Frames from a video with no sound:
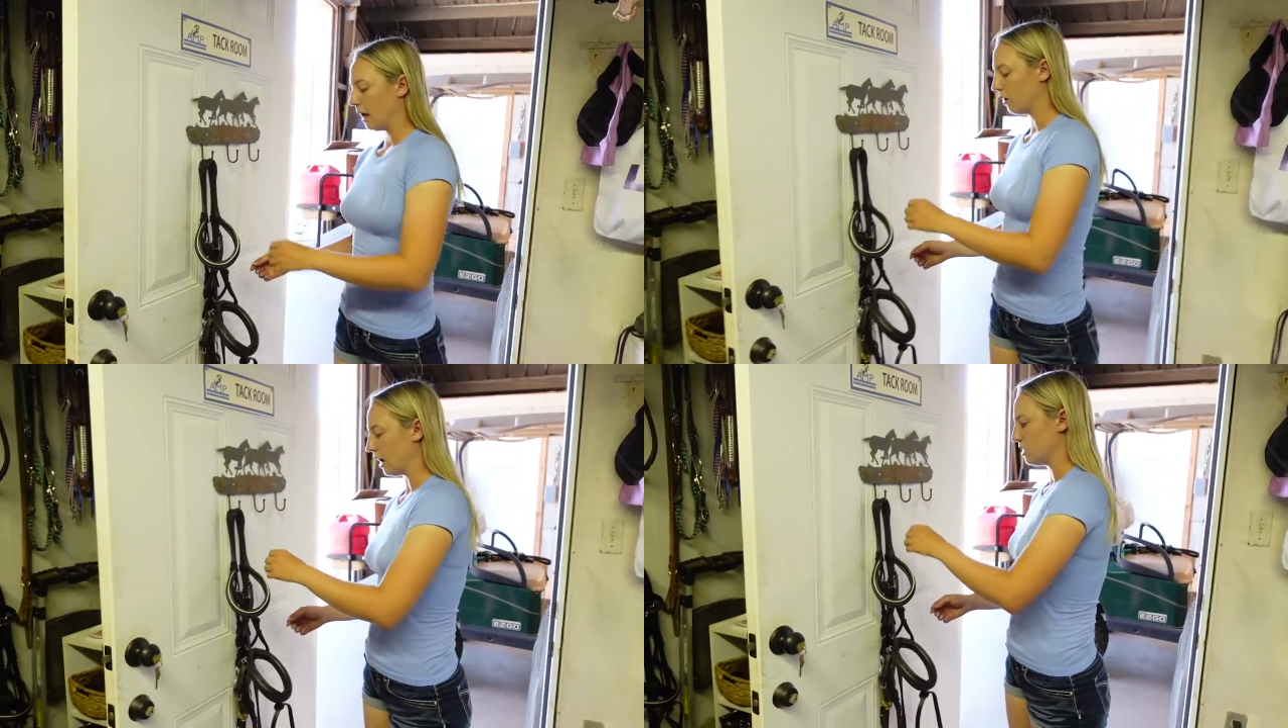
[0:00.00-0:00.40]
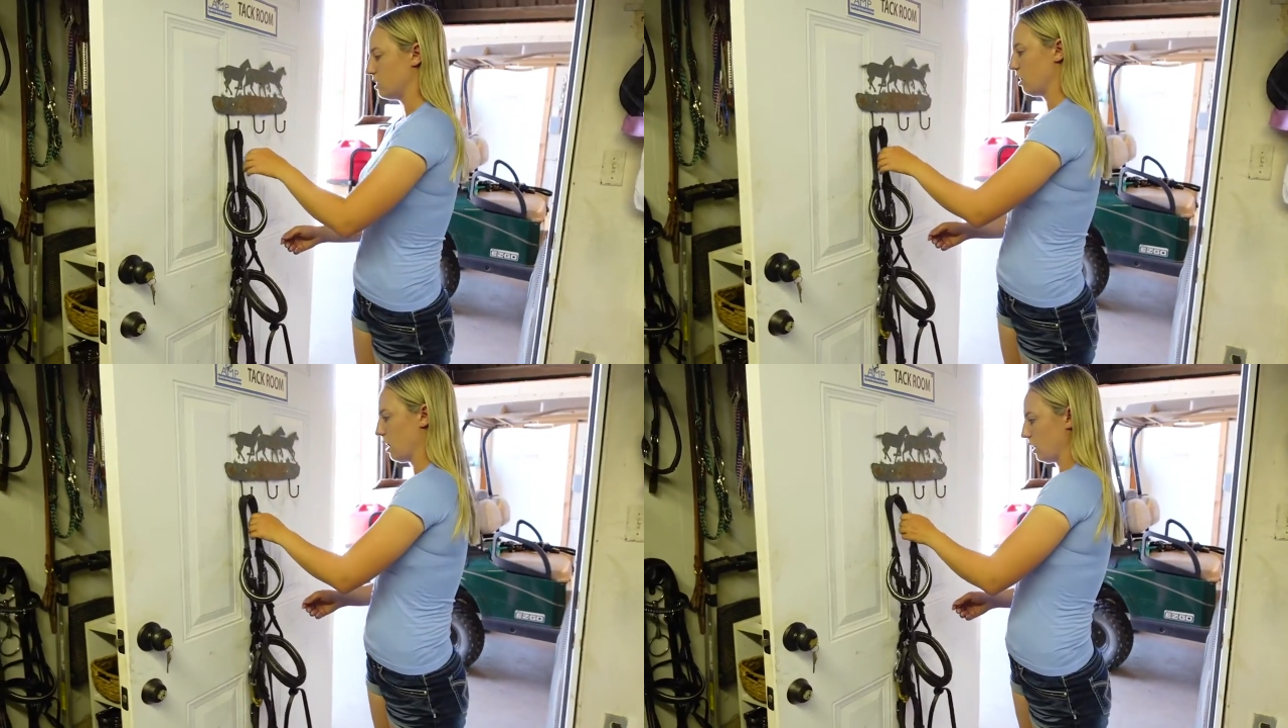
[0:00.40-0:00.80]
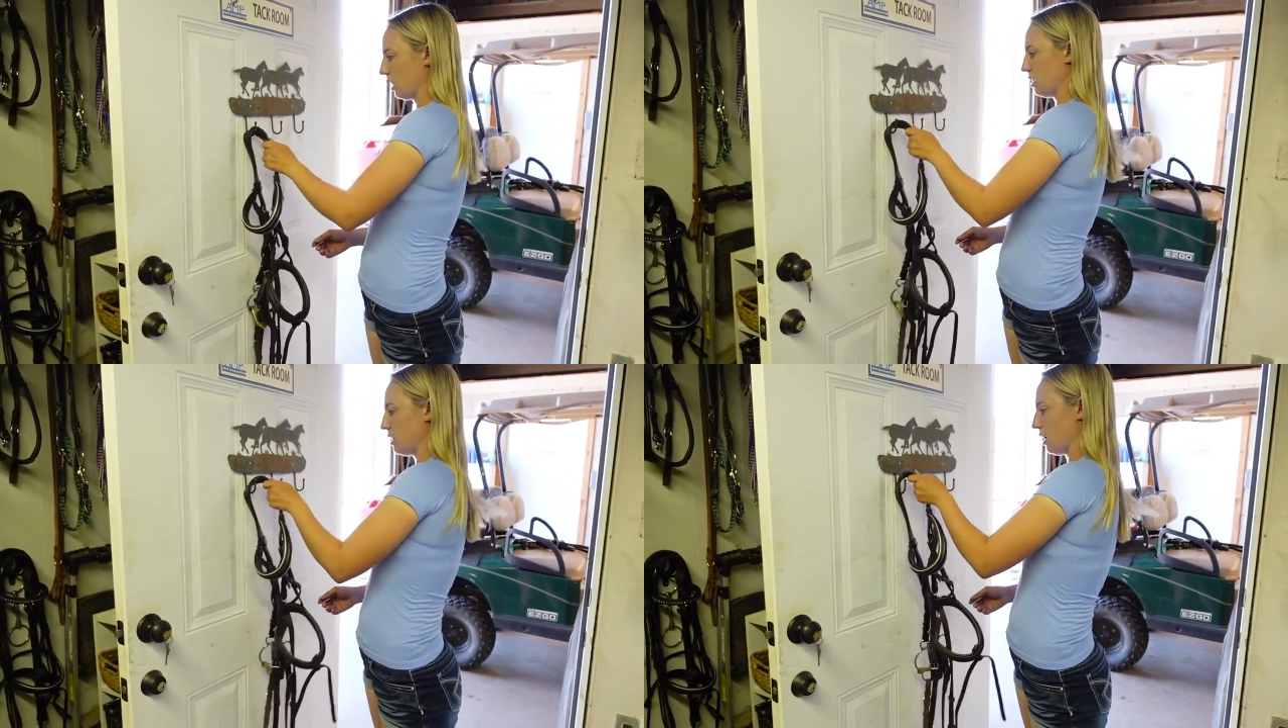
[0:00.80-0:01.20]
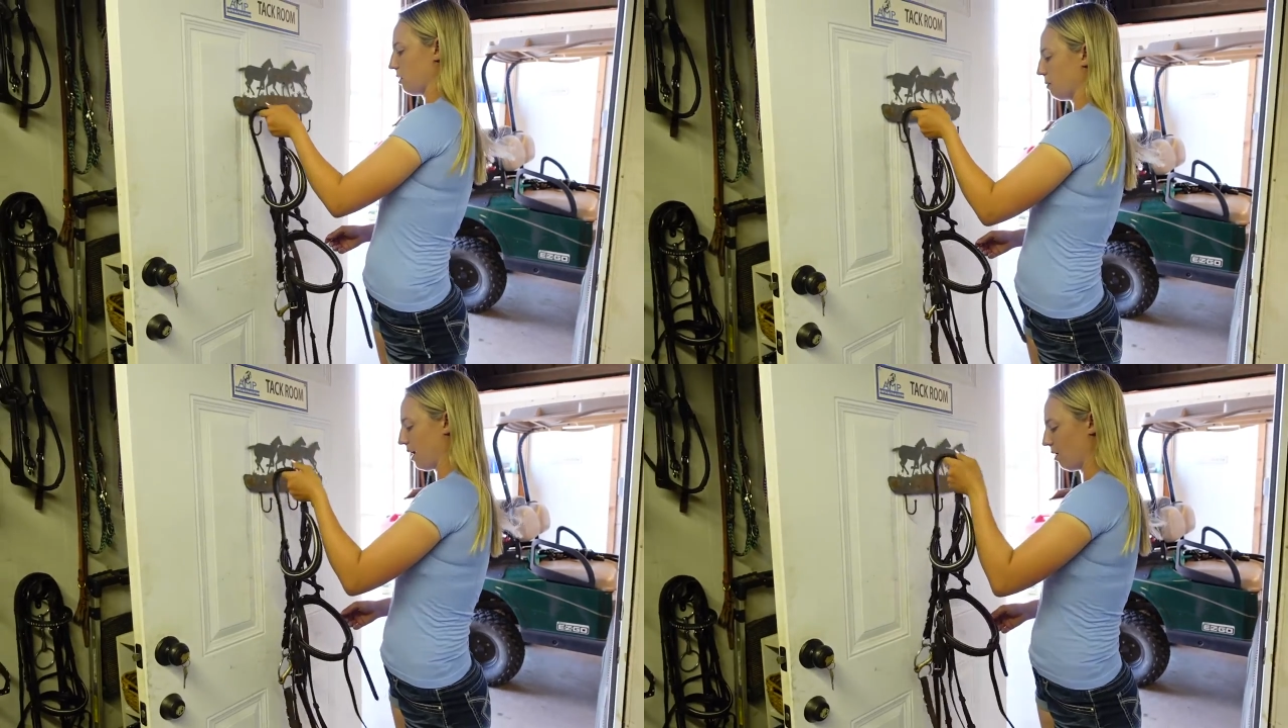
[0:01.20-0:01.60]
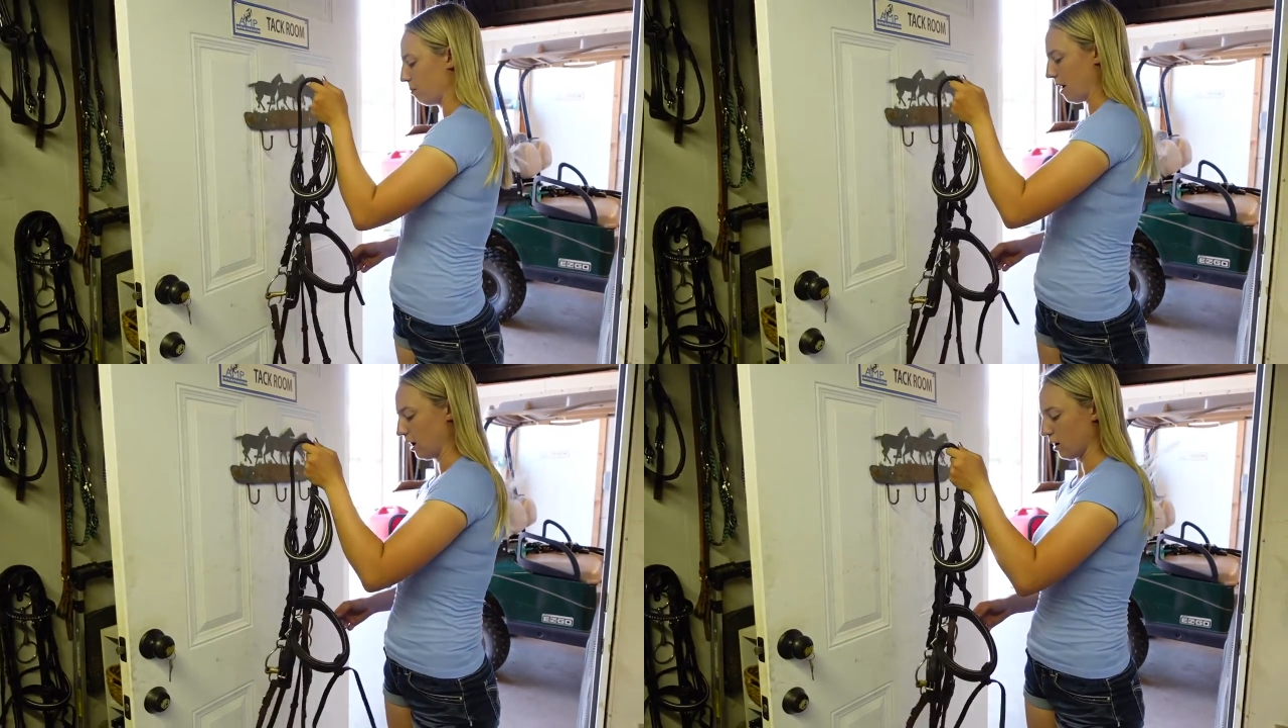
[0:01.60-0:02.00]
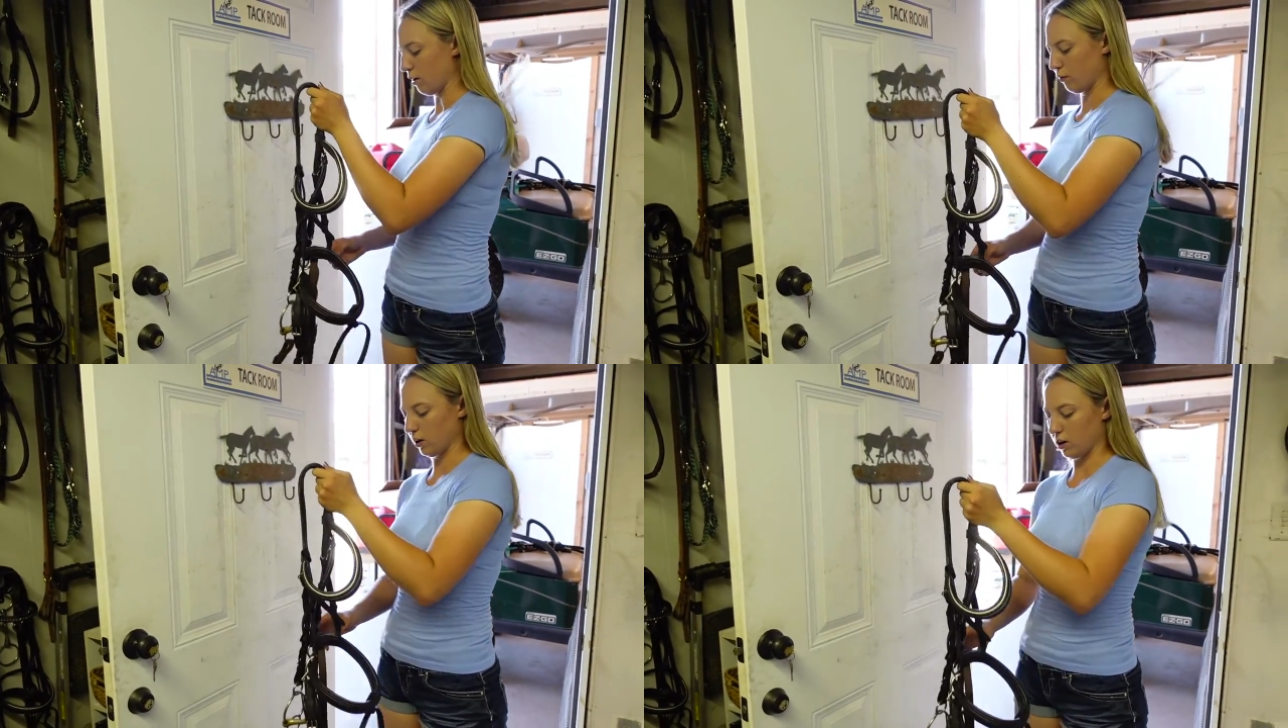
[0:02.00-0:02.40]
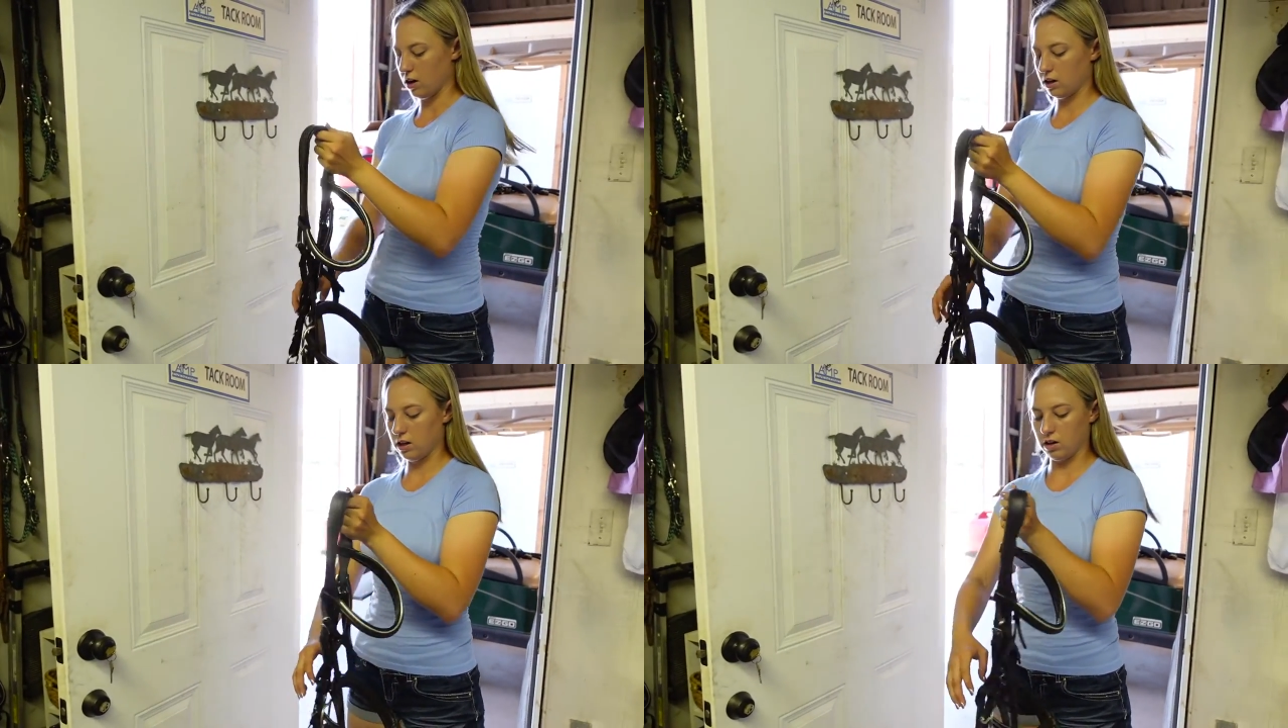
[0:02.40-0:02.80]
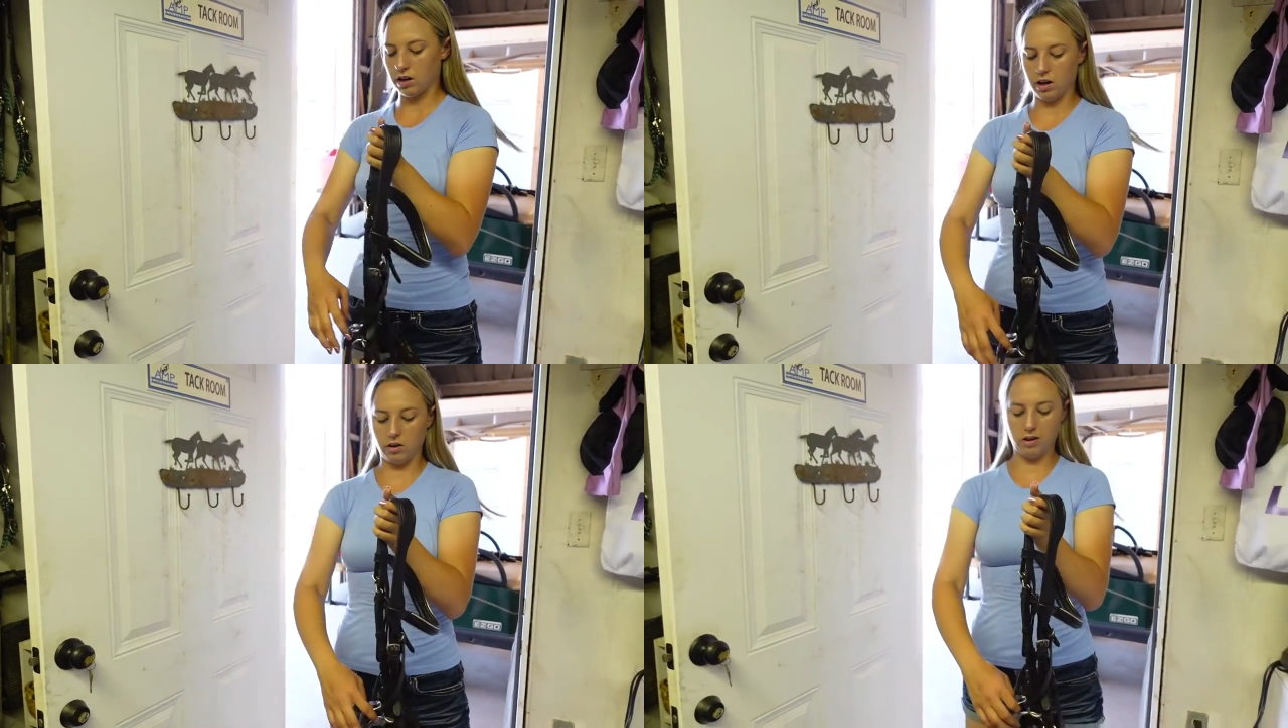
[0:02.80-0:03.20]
Okay, so now you're gonna take your bridle back off your hook. You're gonna